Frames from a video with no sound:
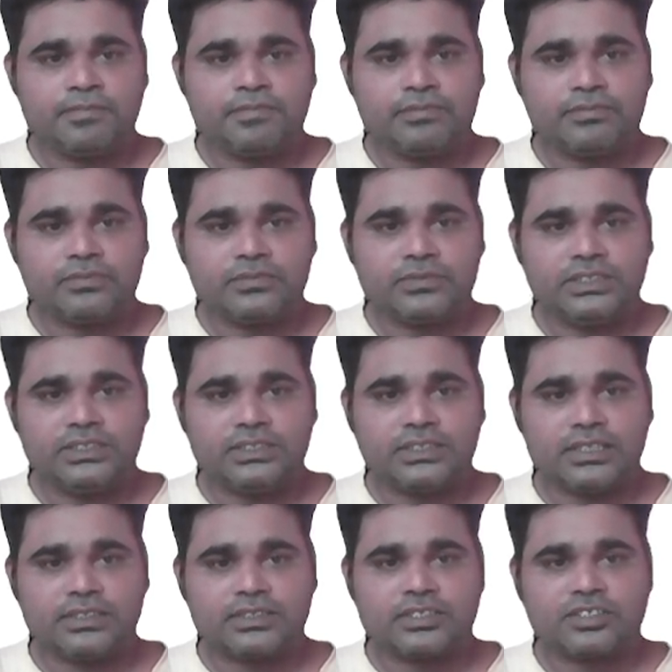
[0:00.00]
this
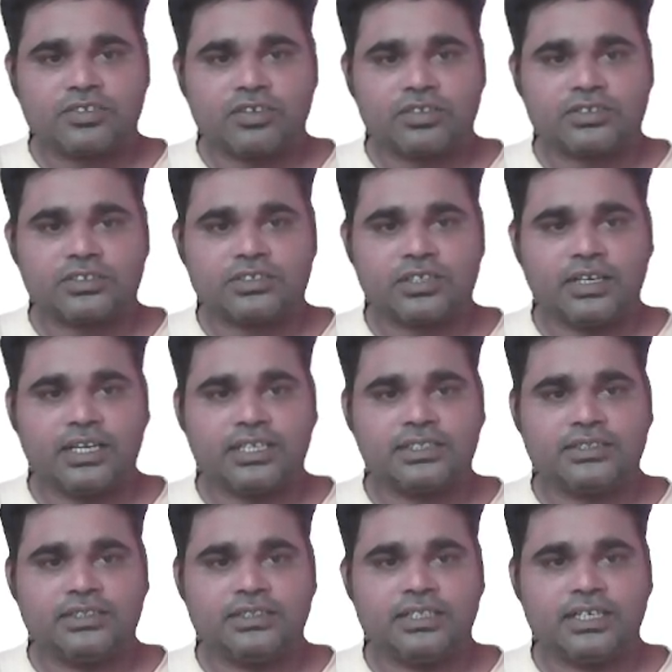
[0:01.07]
structure
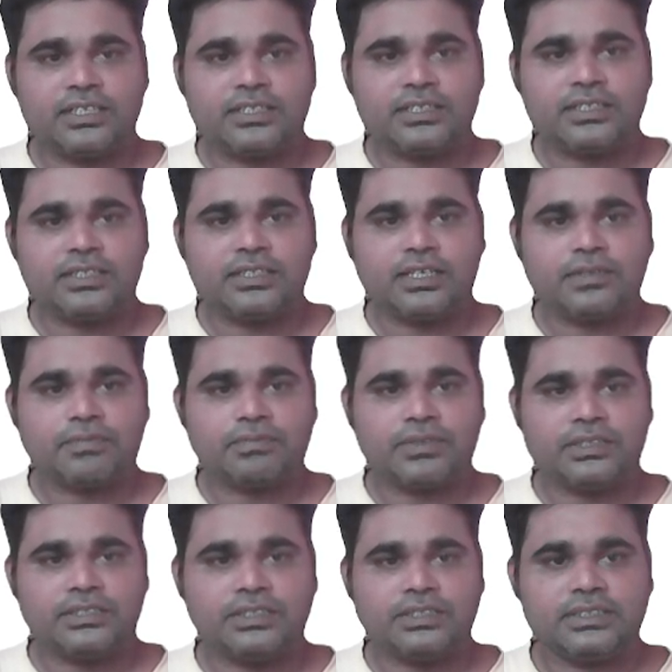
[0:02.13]
like that are
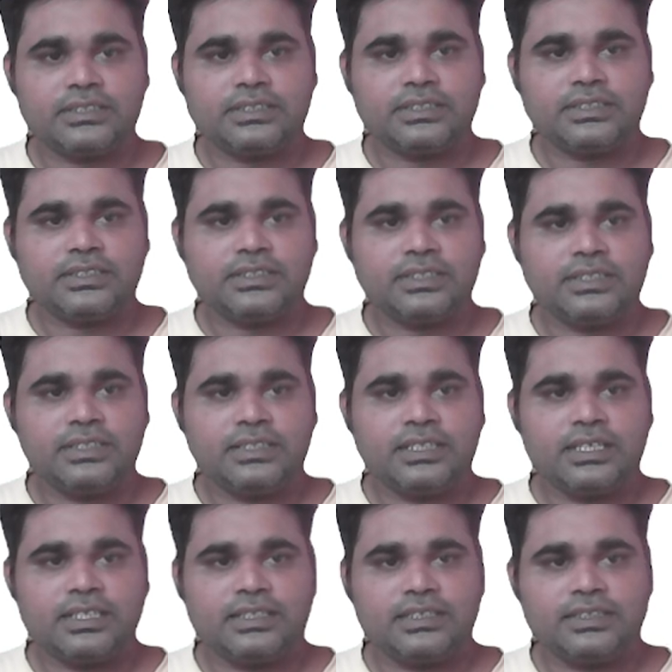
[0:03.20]
present,
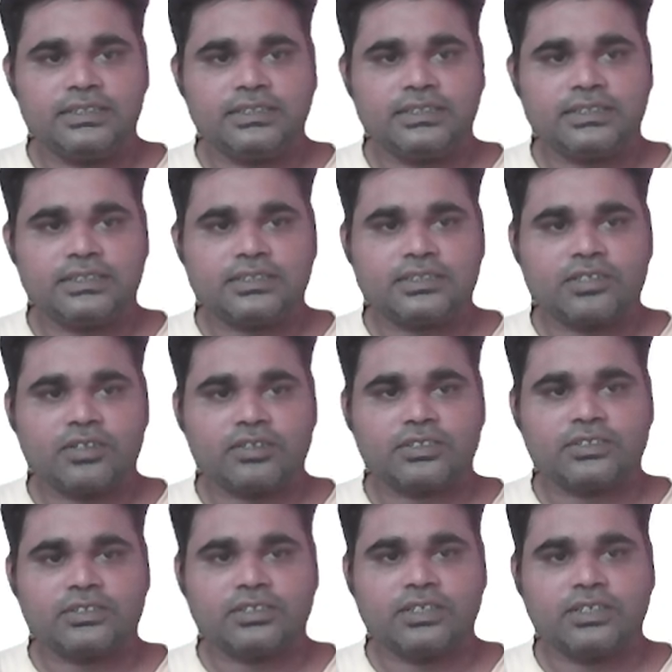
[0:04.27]
and this
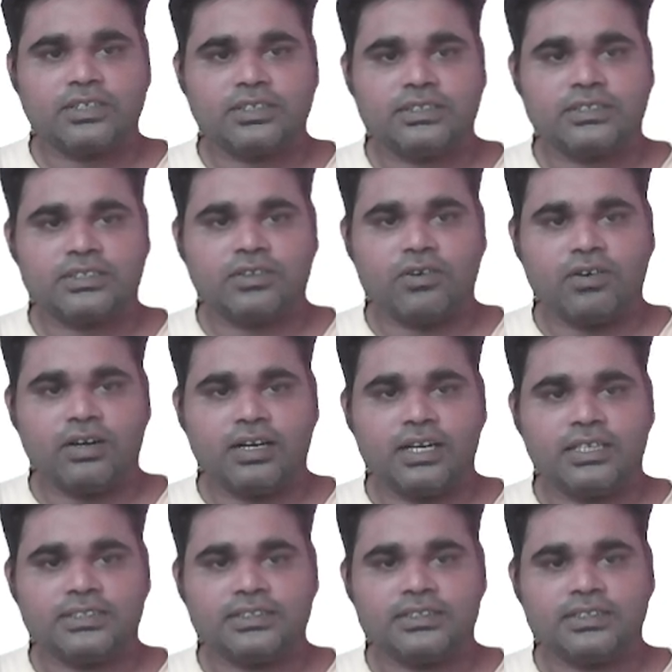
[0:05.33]
structure is called
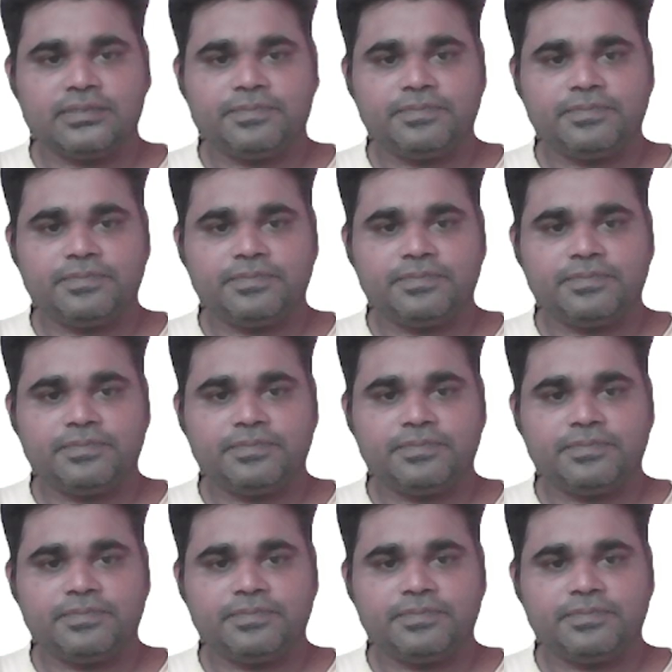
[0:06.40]
as the